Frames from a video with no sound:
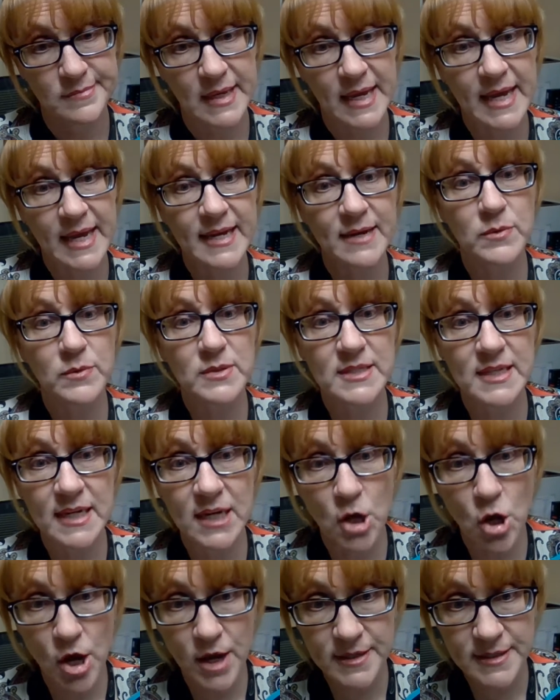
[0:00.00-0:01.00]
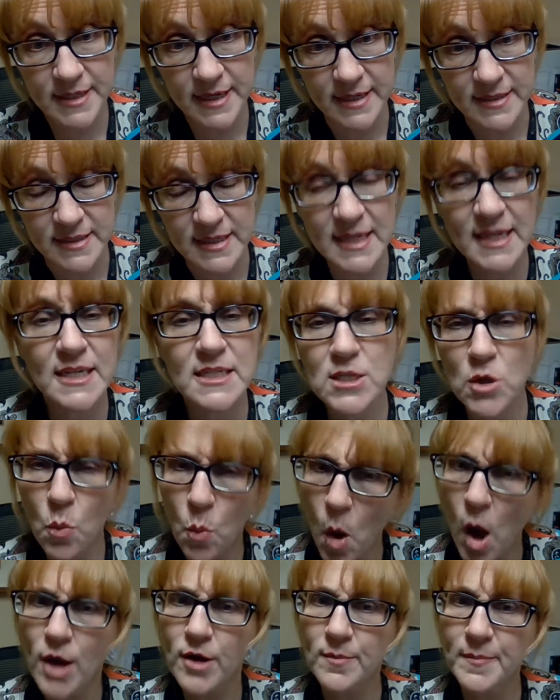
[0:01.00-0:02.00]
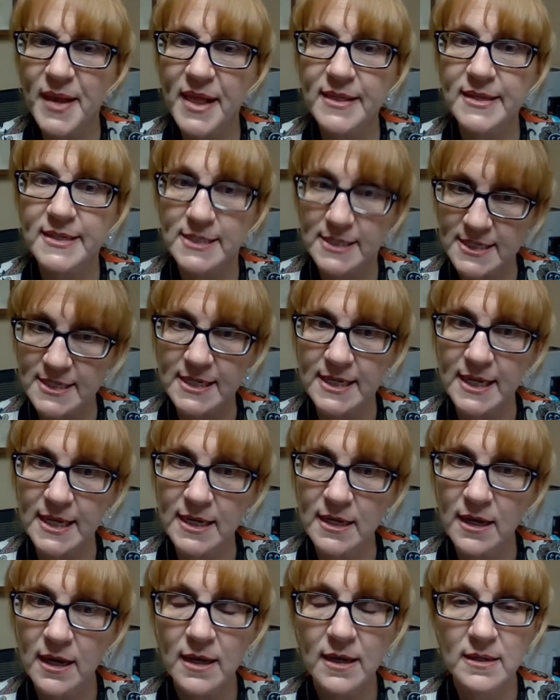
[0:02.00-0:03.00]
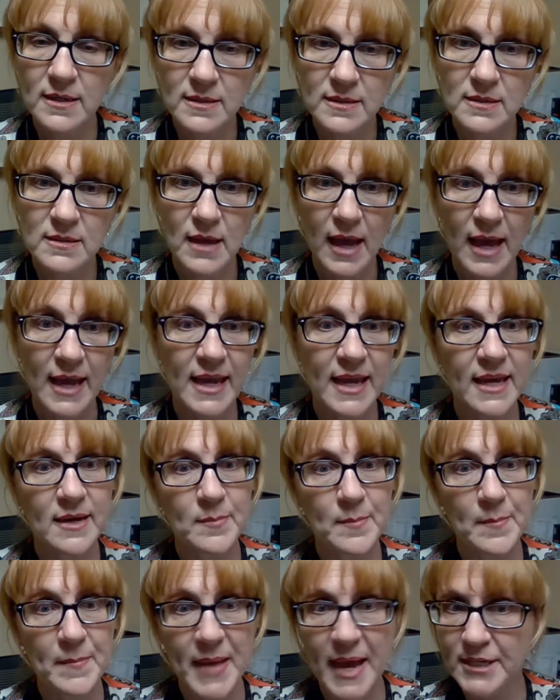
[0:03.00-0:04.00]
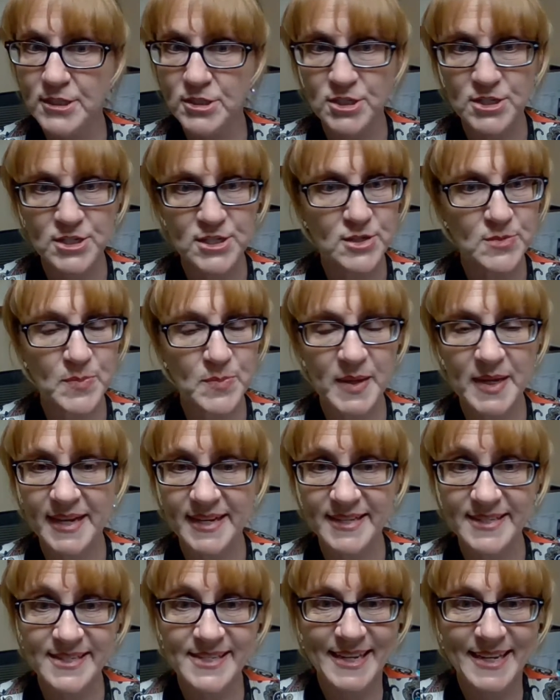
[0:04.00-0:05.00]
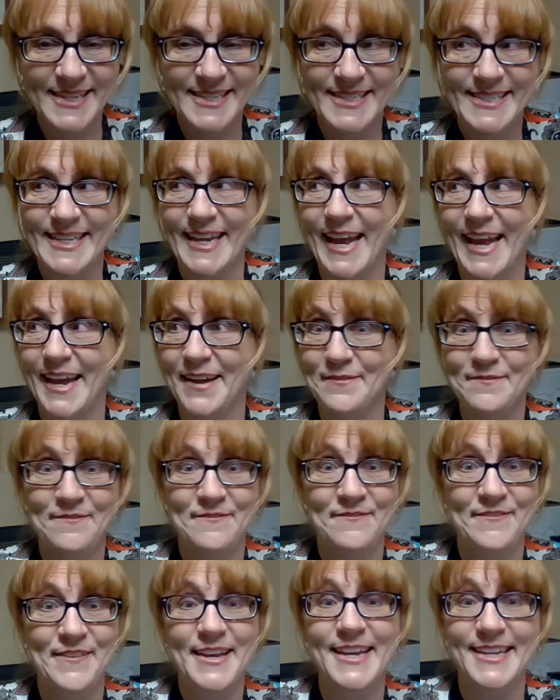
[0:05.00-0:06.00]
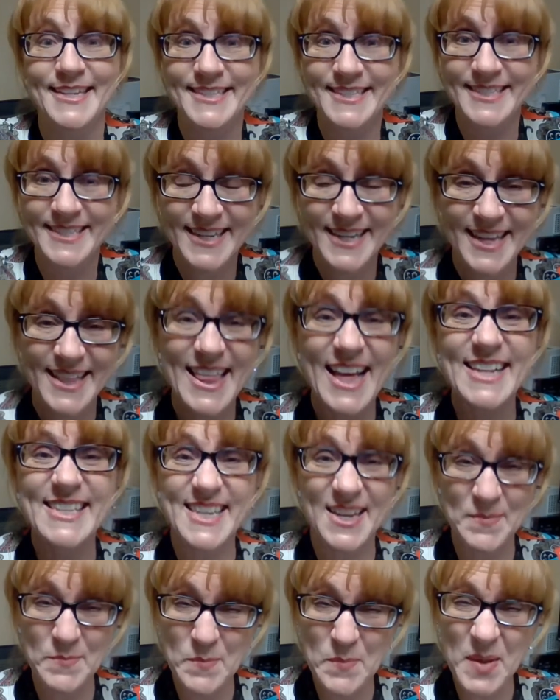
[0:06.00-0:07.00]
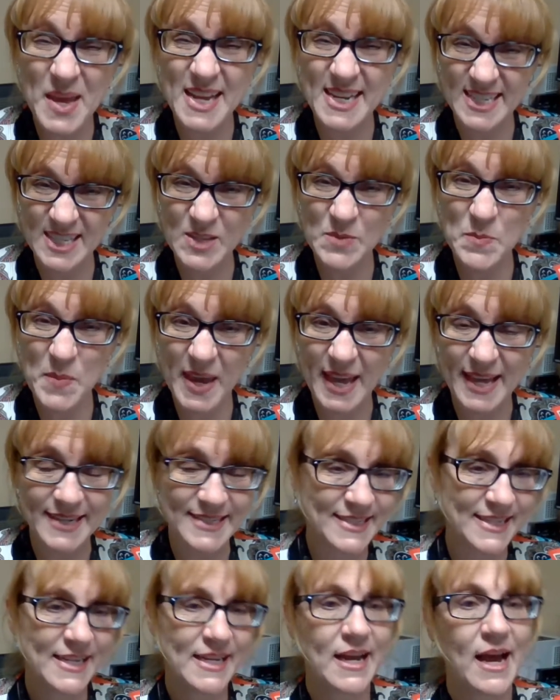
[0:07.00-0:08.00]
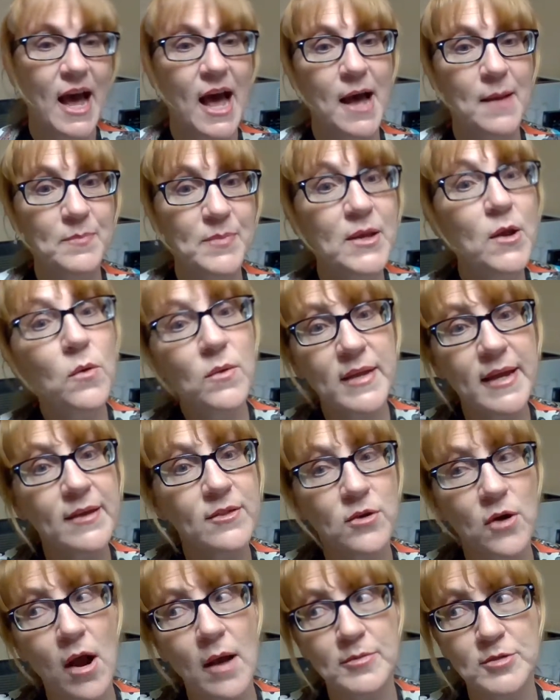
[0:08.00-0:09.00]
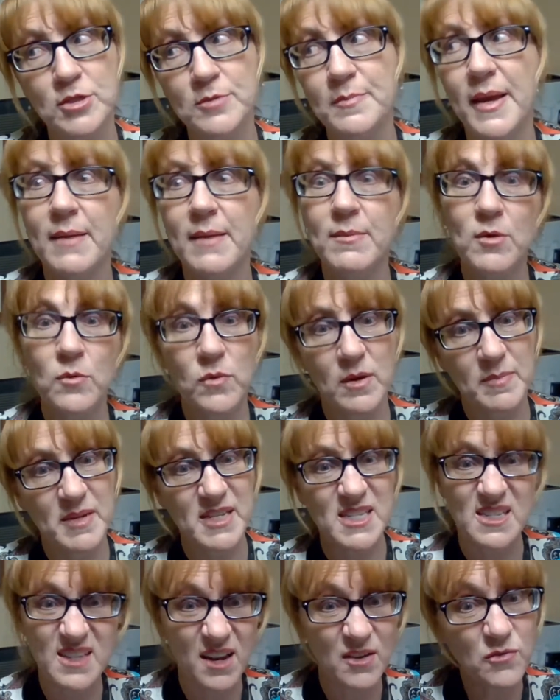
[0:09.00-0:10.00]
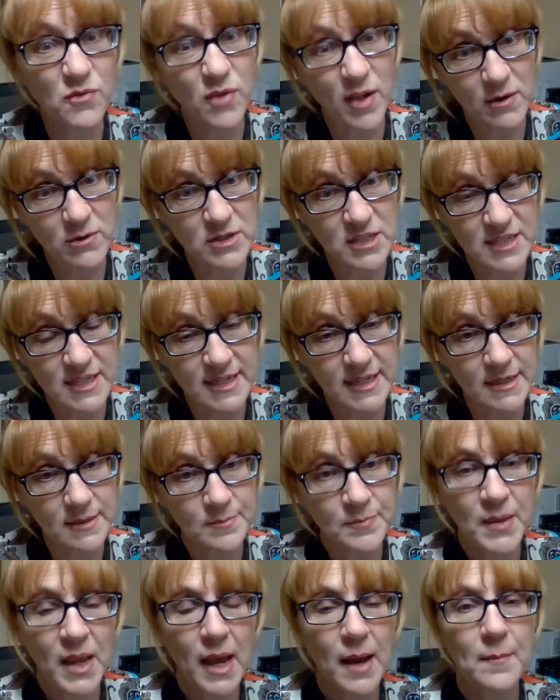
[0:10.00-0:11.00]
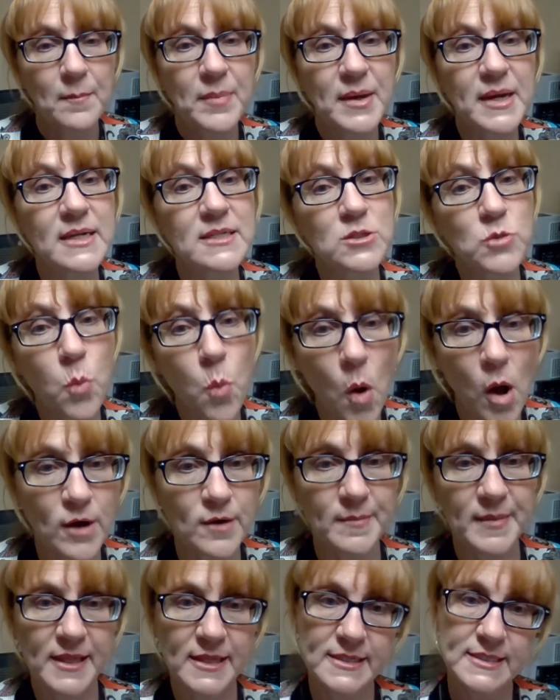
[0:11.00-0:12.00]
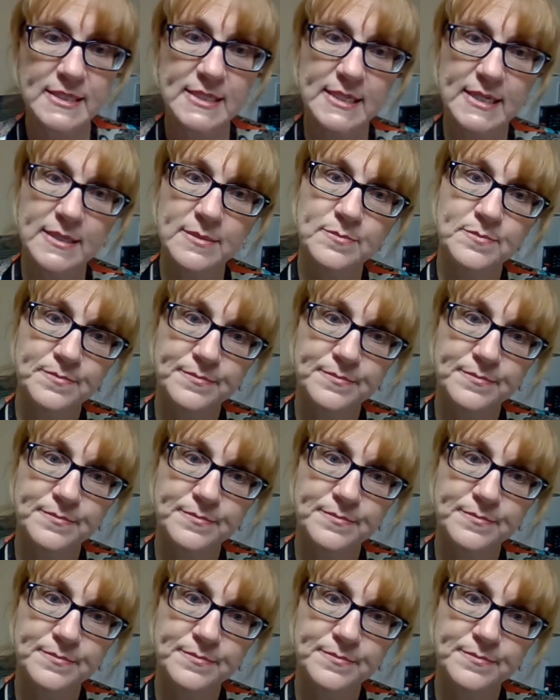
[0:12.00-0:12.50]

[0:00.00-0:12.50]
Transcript: and it was in a contest. It is a watermelon seed. I can't imagine spitting at 68 feet. That's a big spit. The only other option maybe would have been sunflower seed, but it's watermelon seed.